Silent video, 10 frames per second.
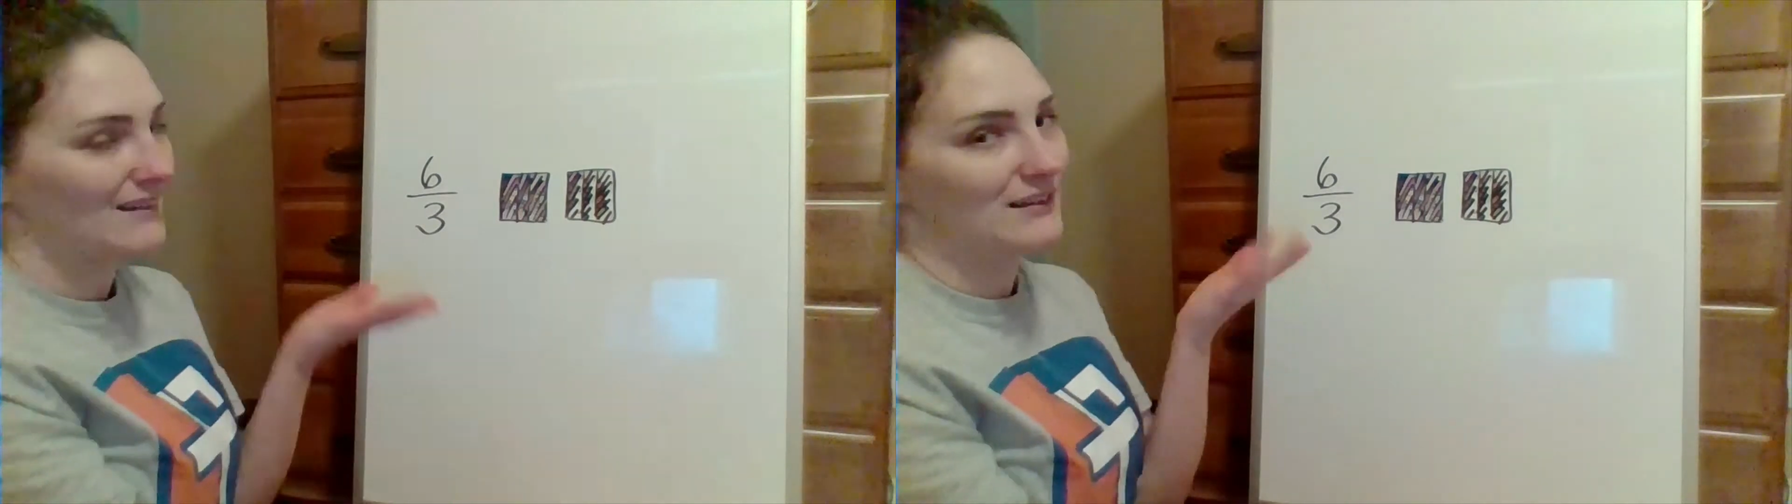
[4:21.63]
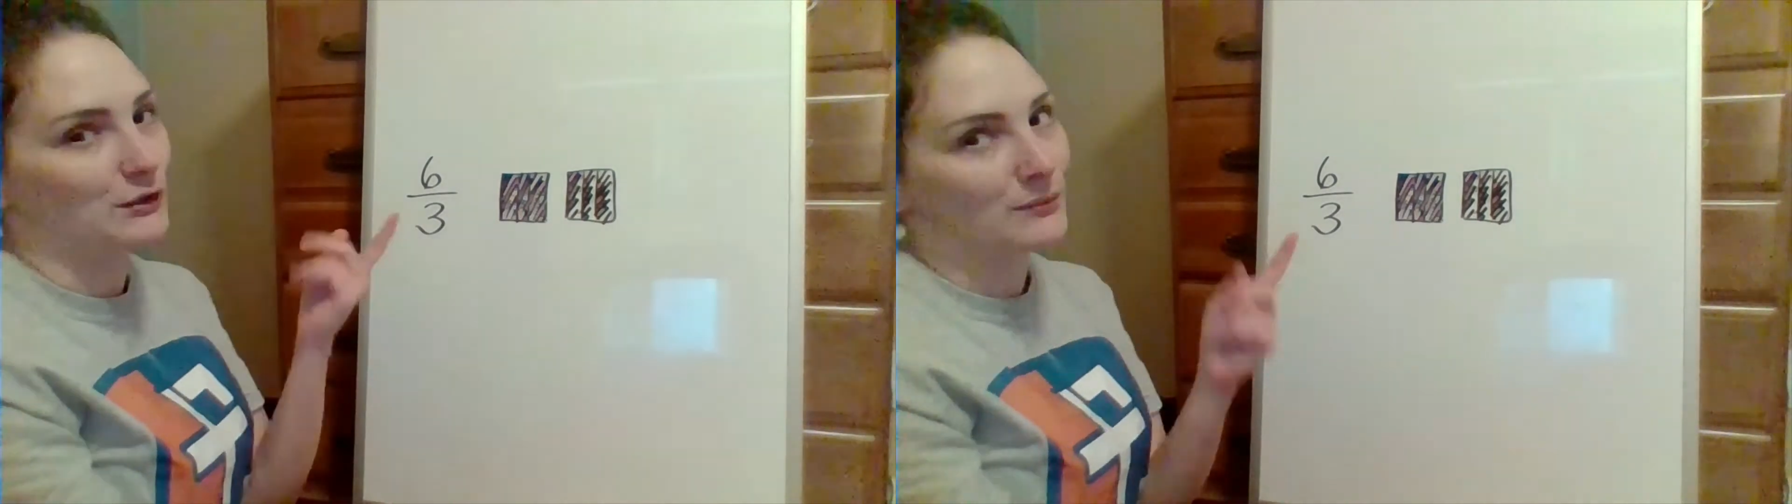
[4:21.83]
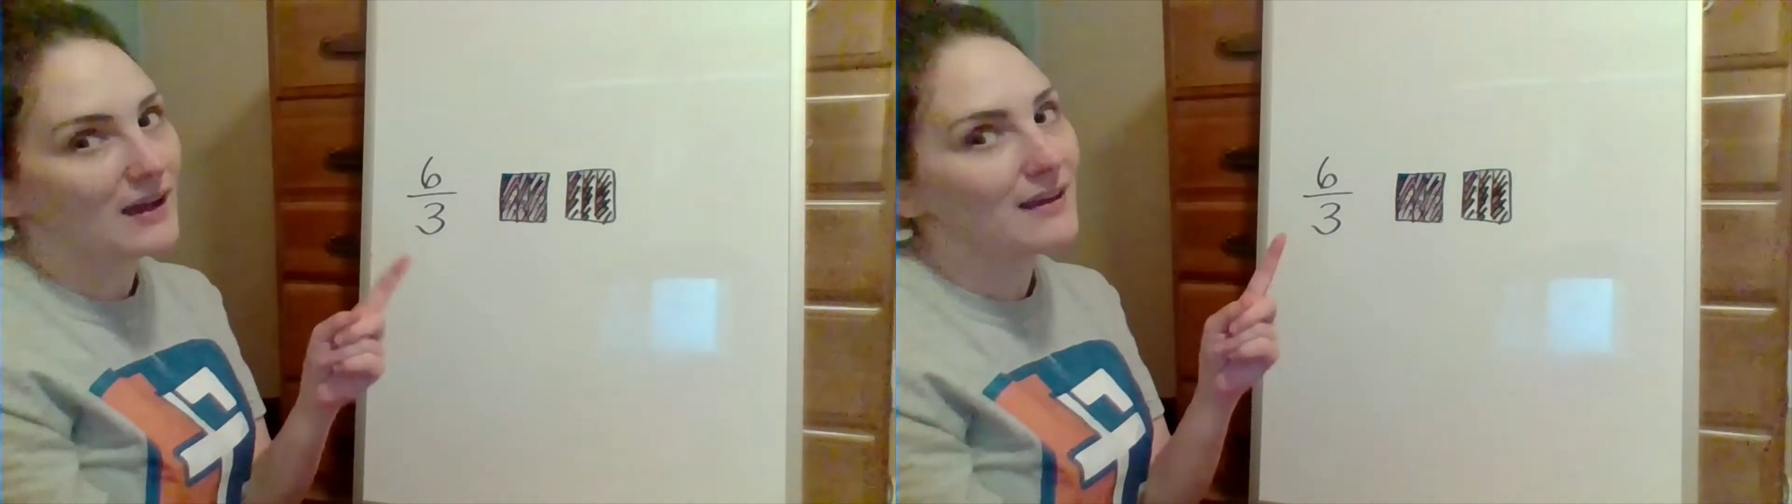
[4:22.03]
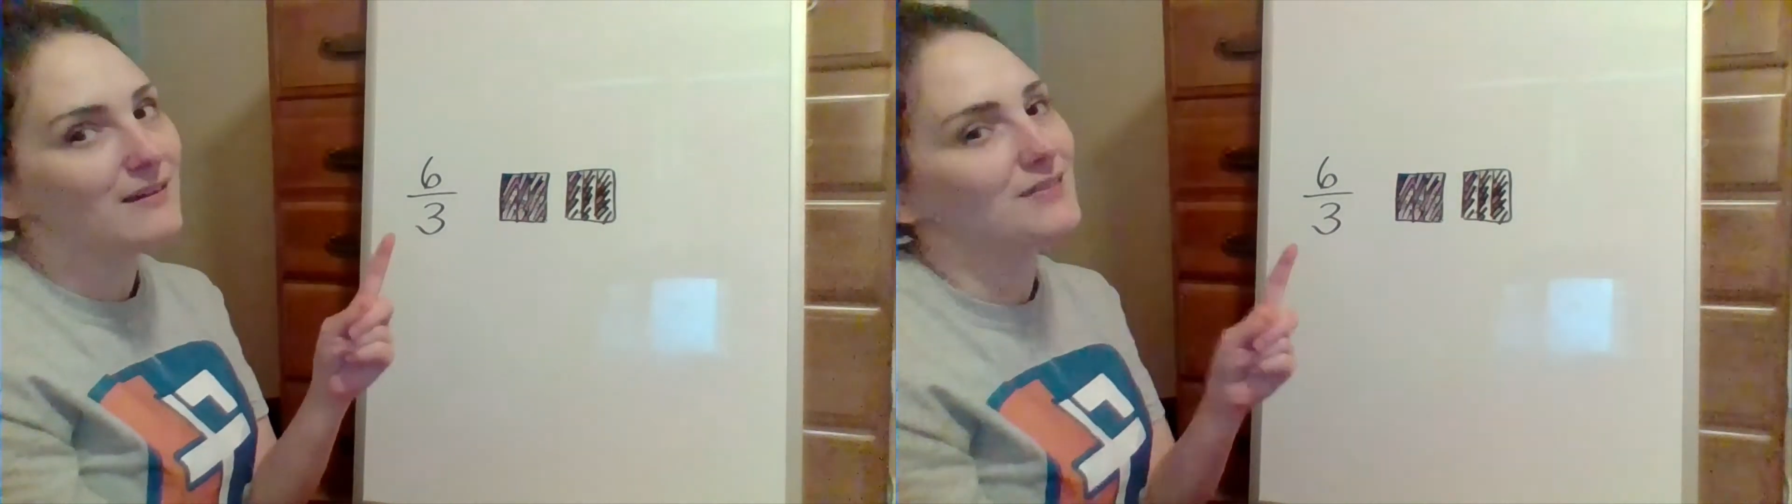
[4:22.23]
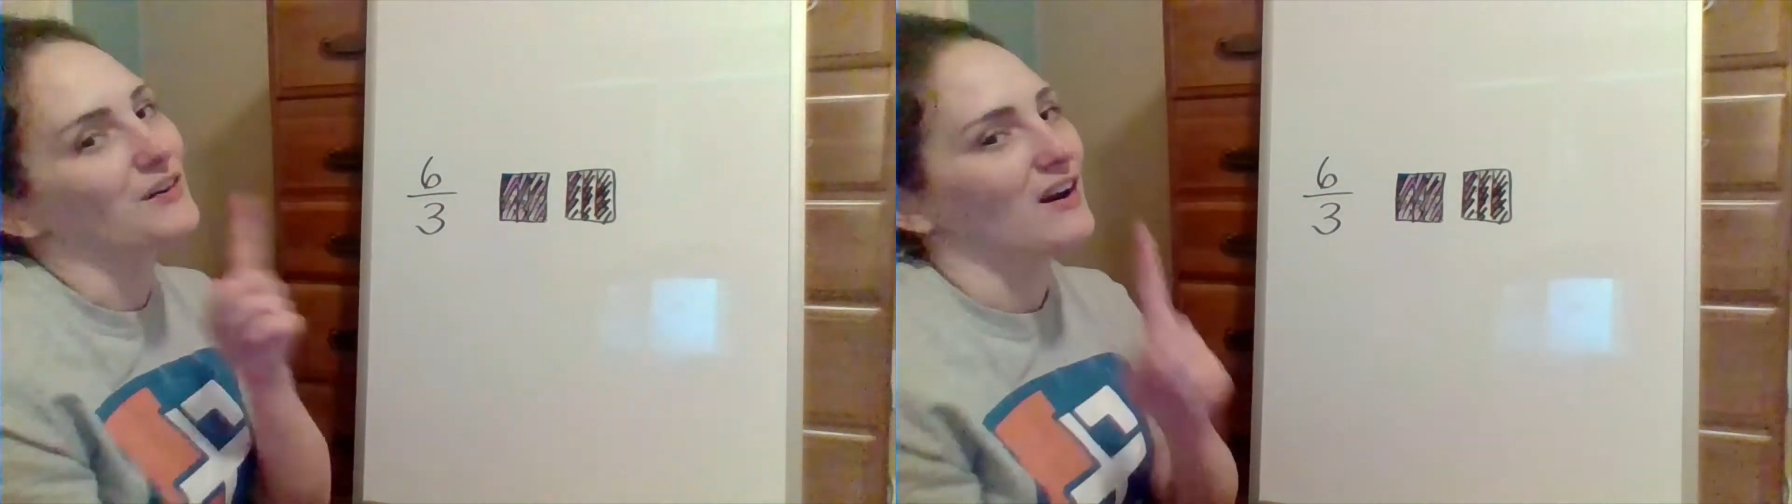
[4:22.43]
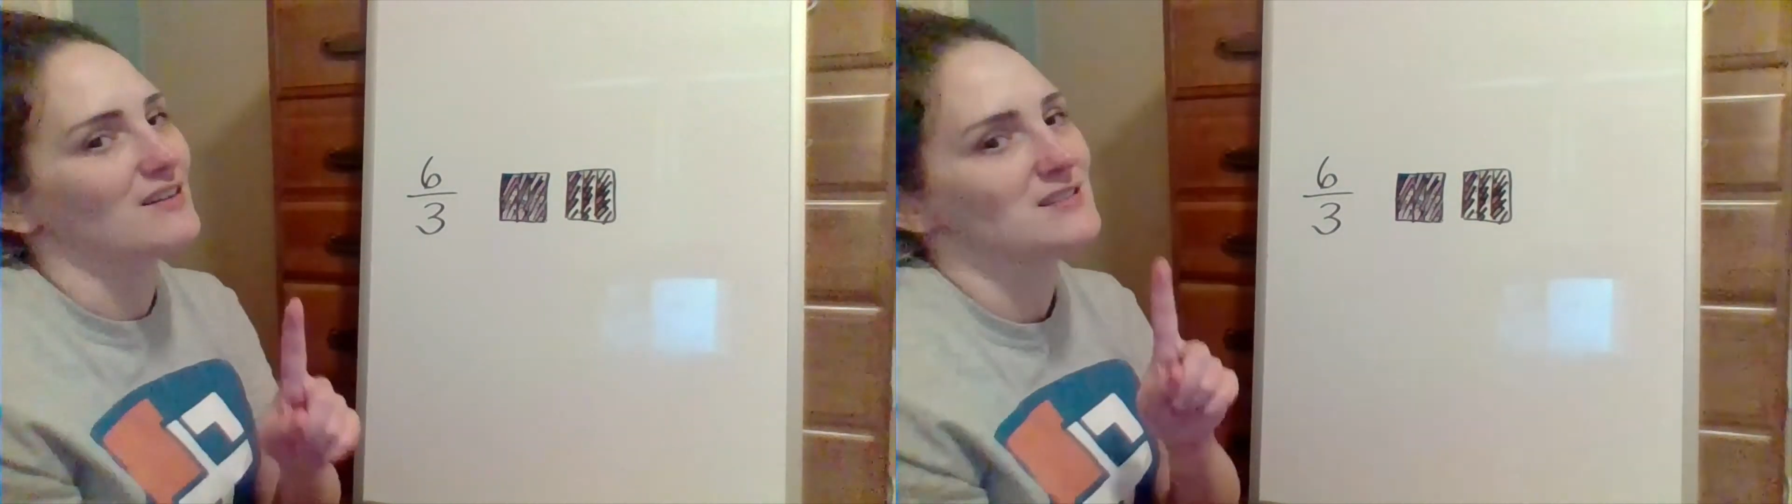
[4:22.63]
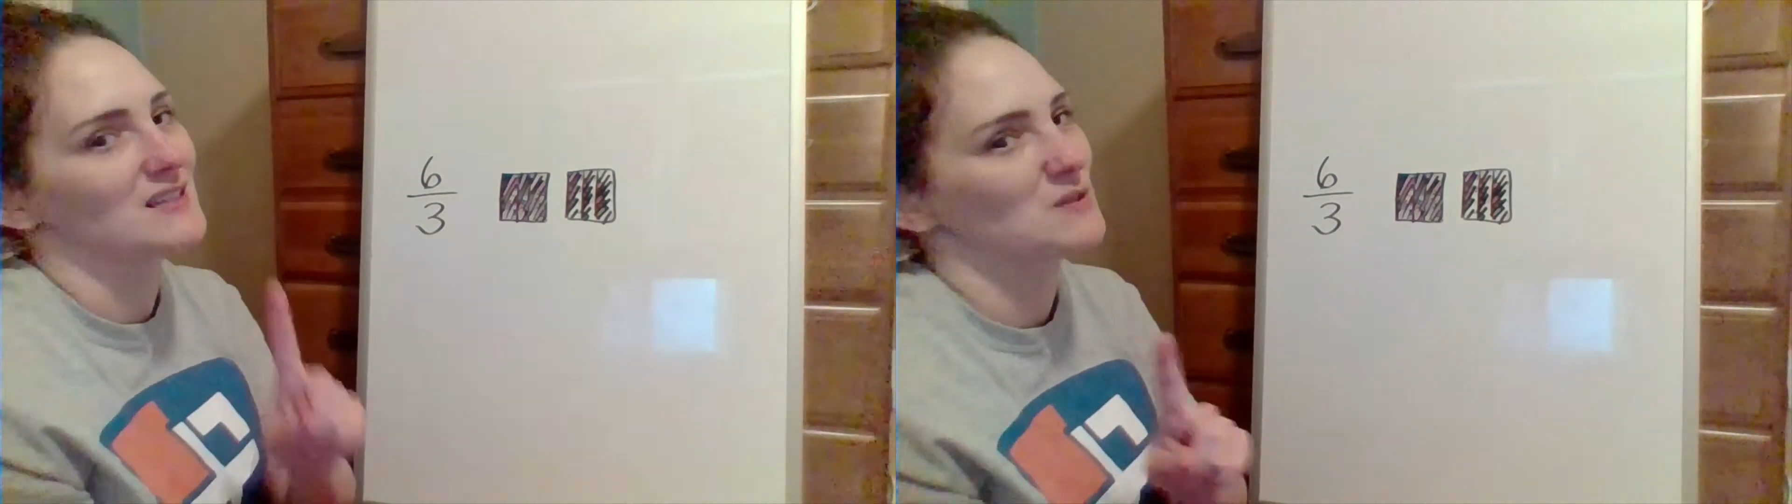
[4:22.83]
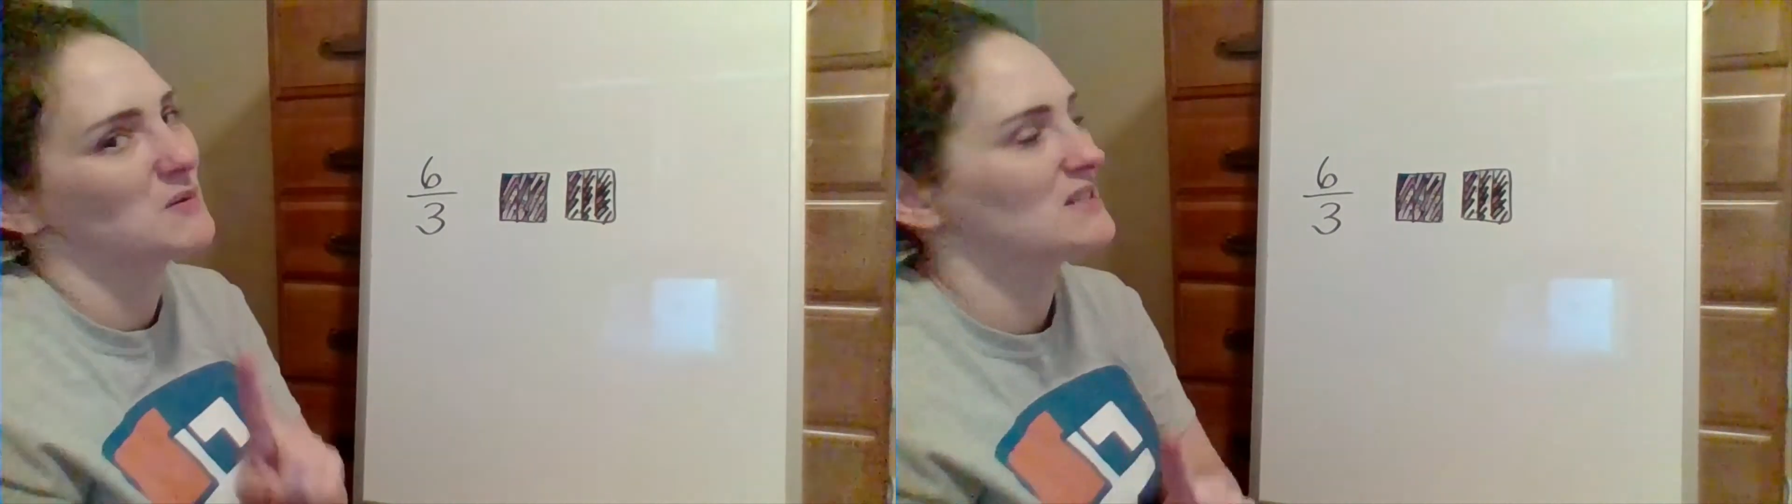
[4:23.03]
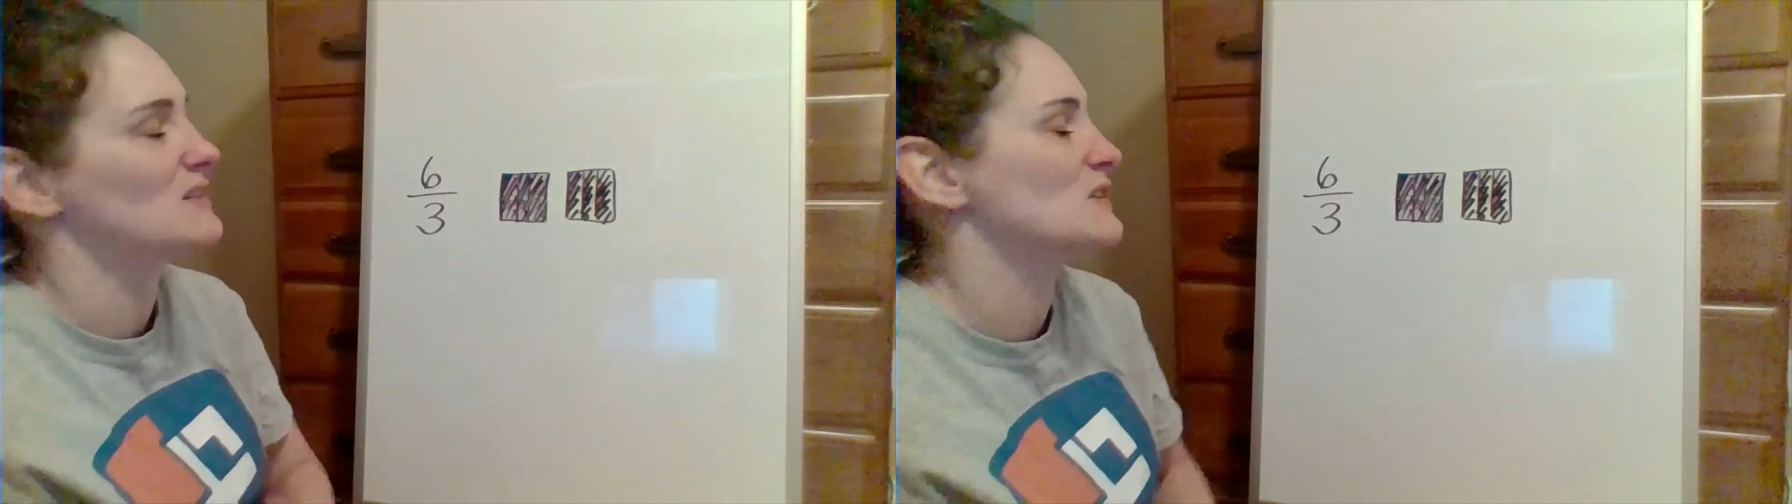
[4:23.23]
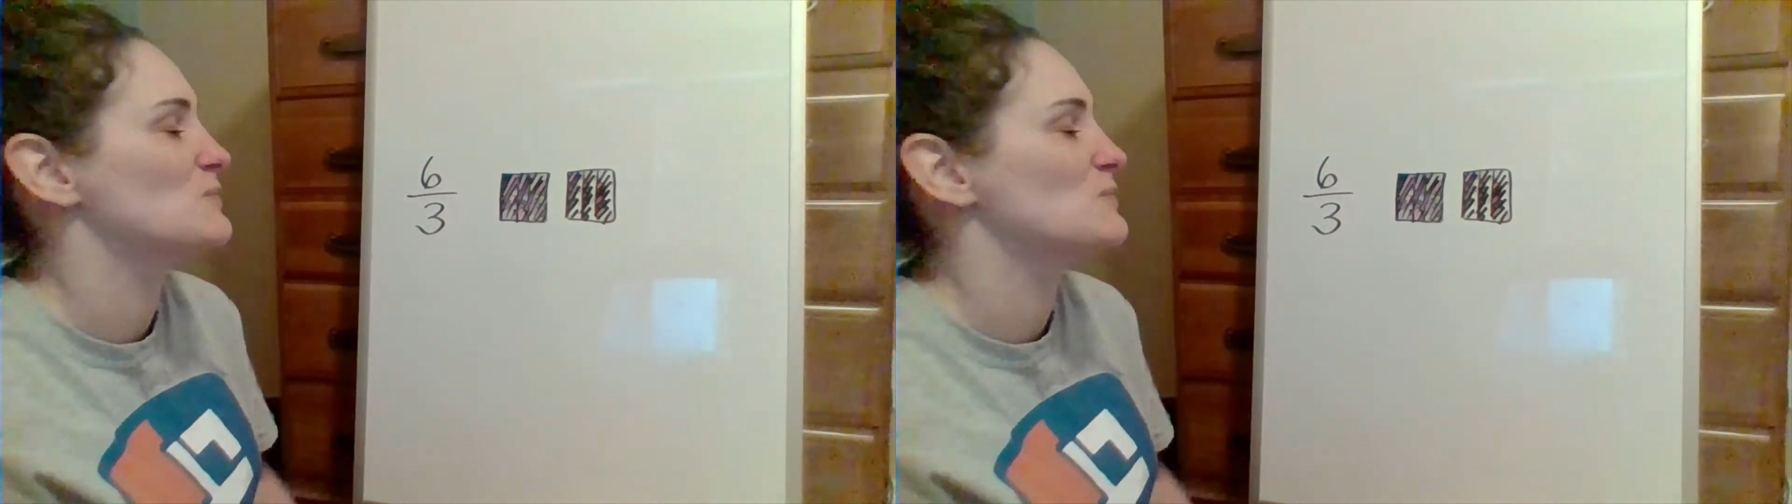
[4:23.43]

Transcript: You're right, there are 6 pieces,